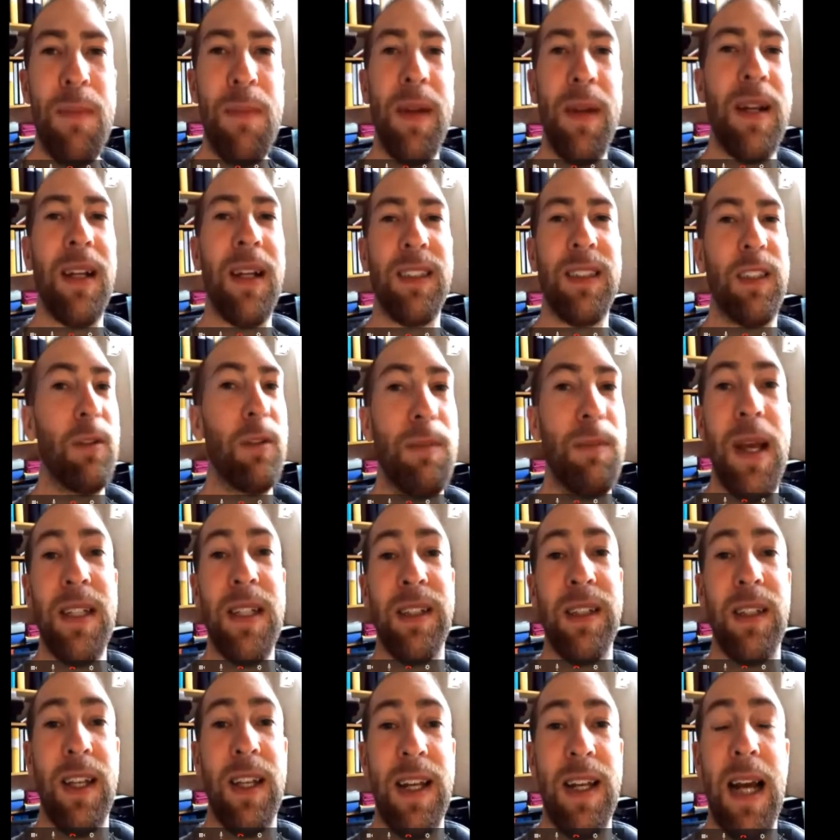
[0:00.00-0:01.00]
because you
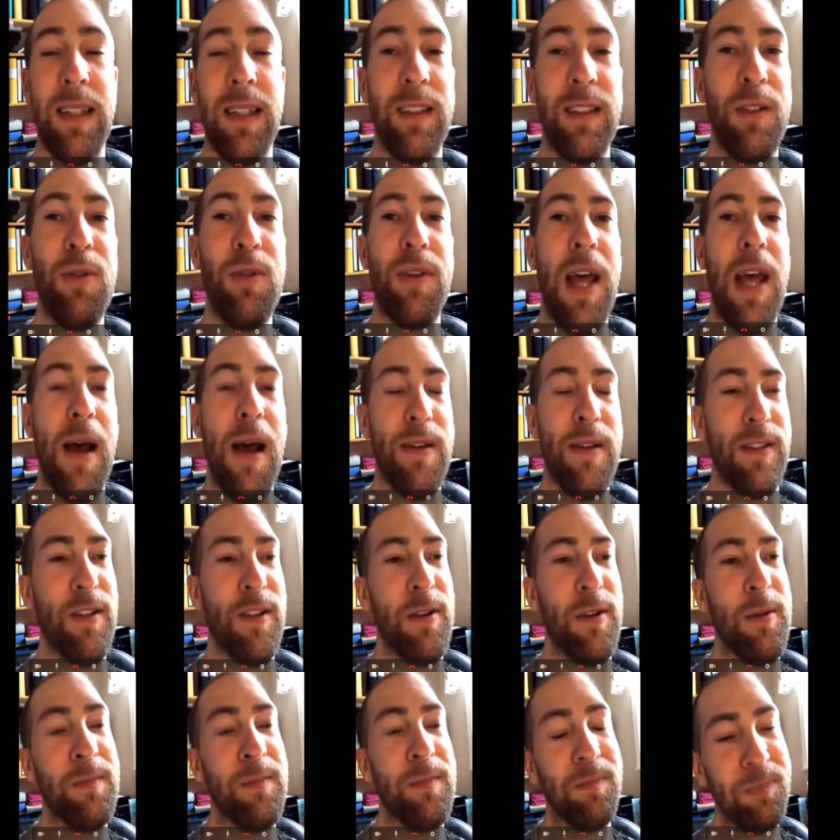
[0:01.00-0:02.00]
basically got
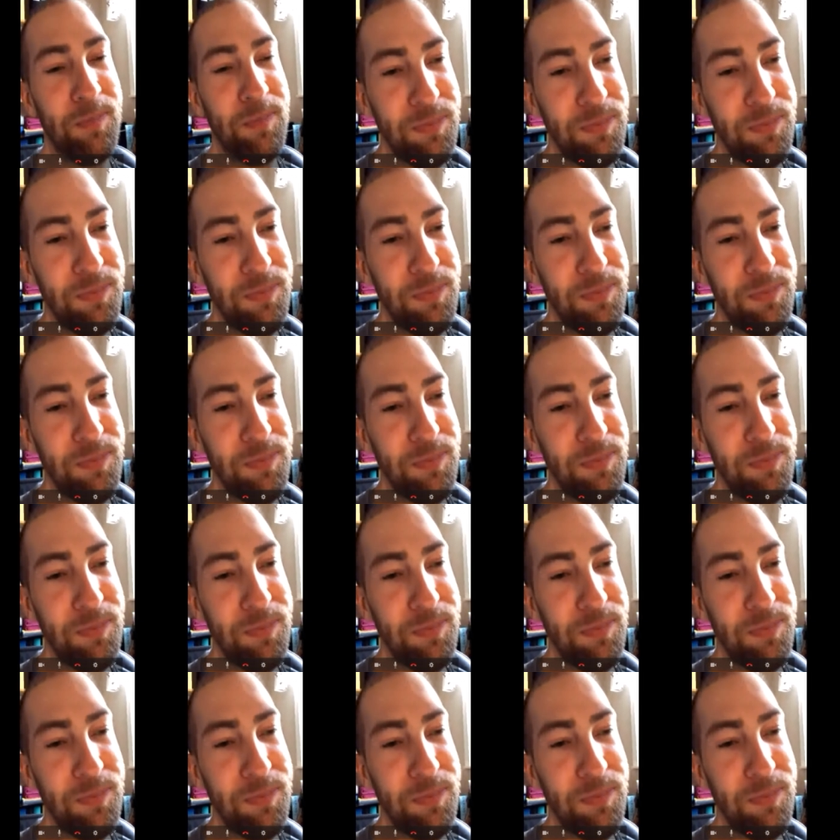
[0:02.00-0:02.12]
2,000